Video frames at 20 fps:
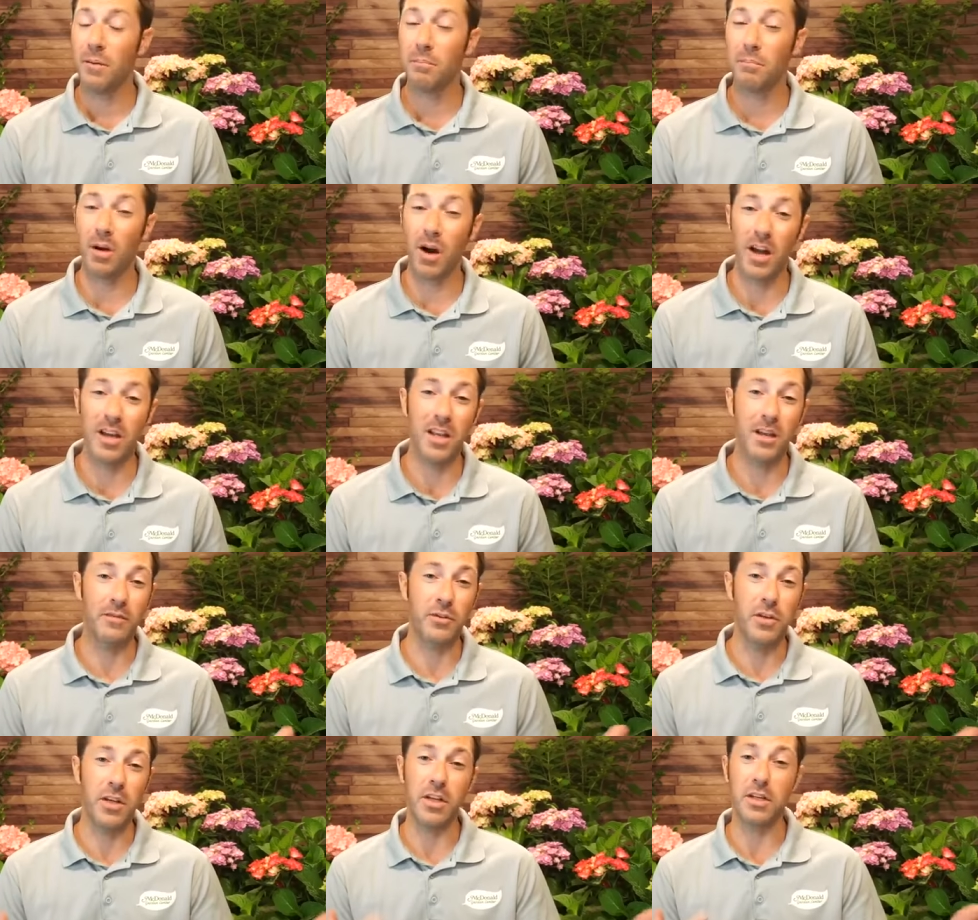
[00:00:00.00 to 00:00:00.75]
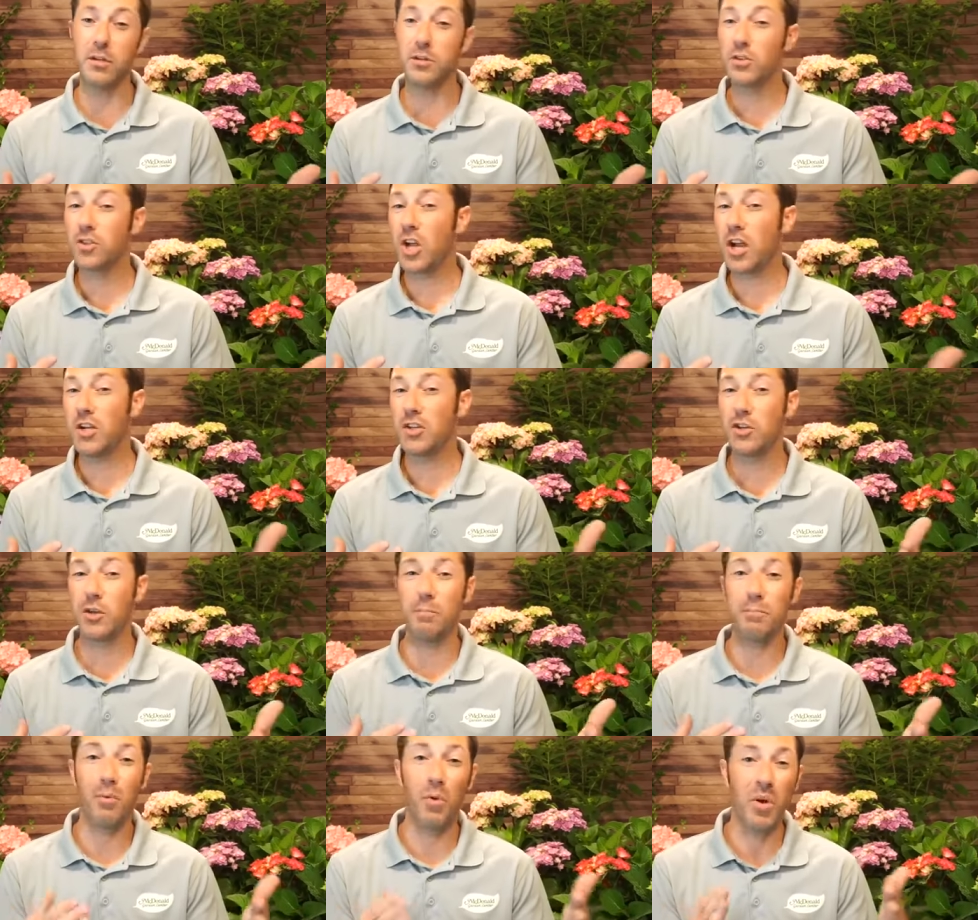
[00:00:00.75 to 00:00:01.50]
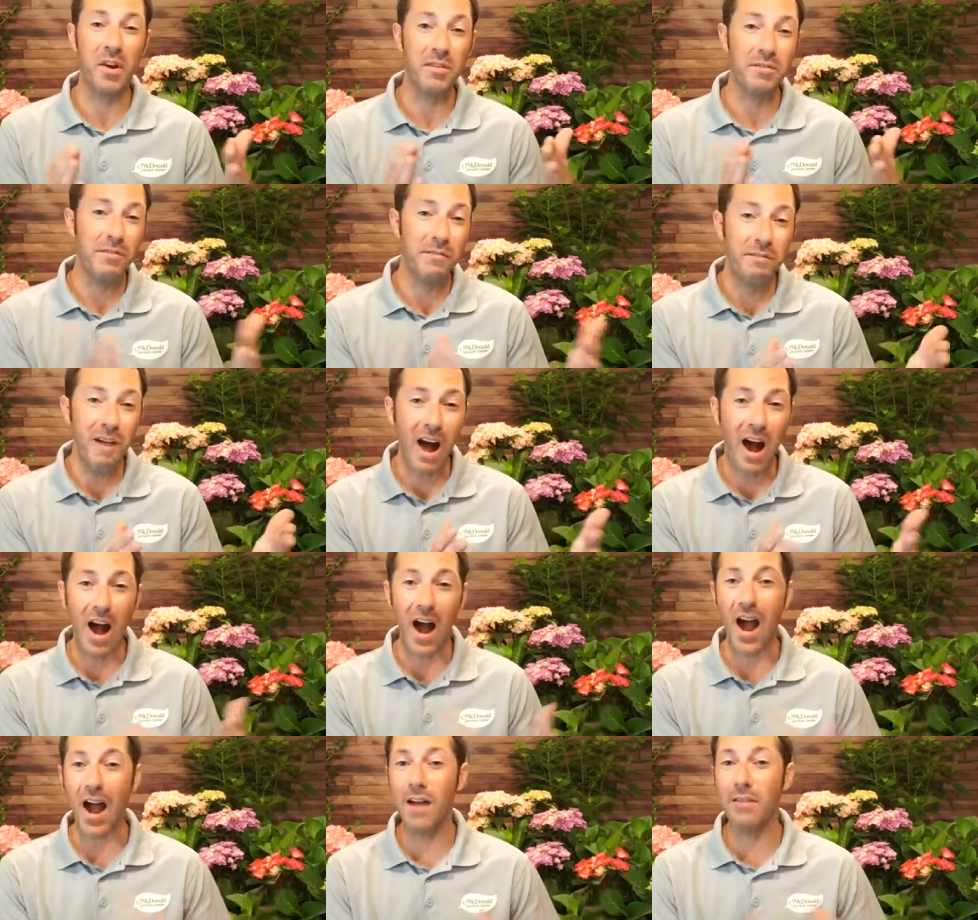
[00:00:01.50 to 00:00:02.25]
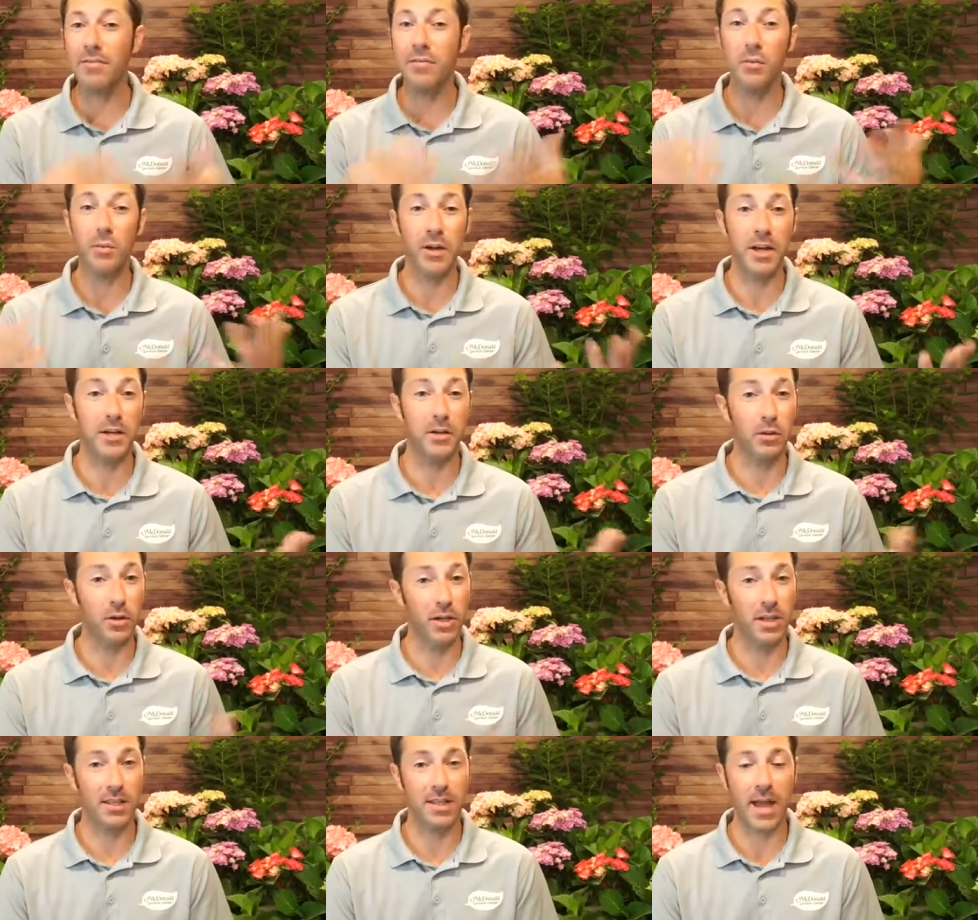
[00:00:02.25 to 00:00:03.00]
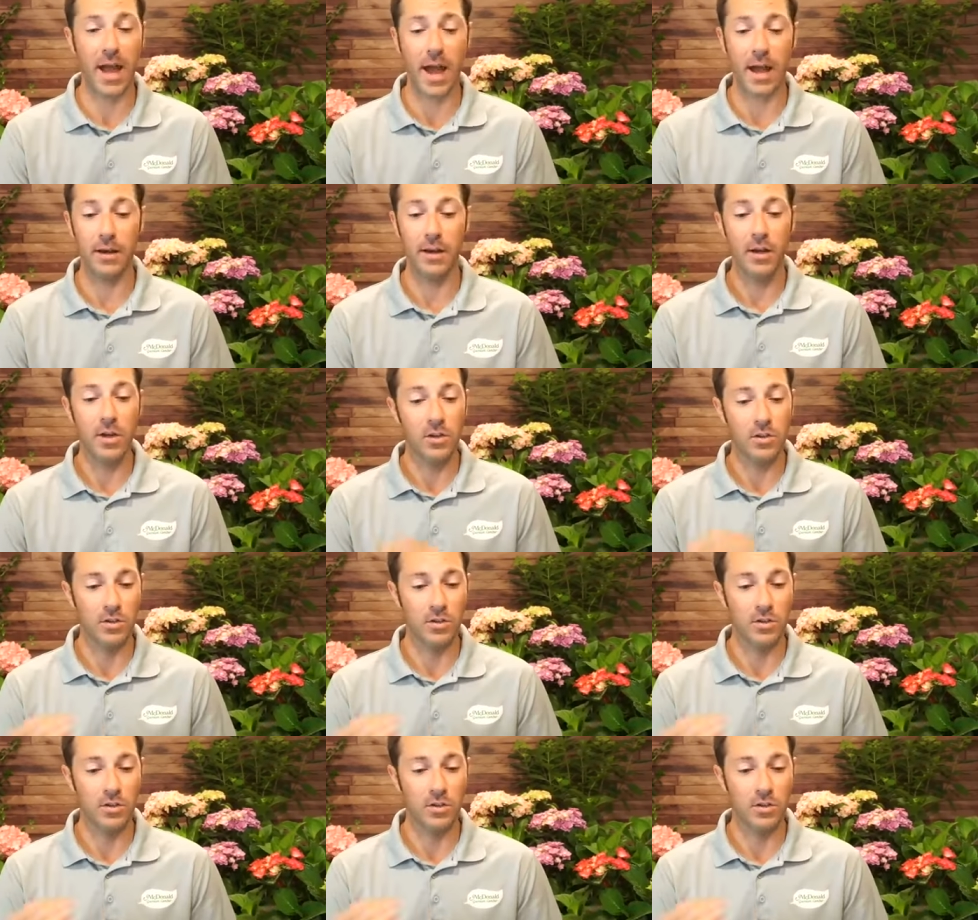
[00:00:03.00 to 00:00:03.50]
But if you need to change it 0.5, we need to look at that.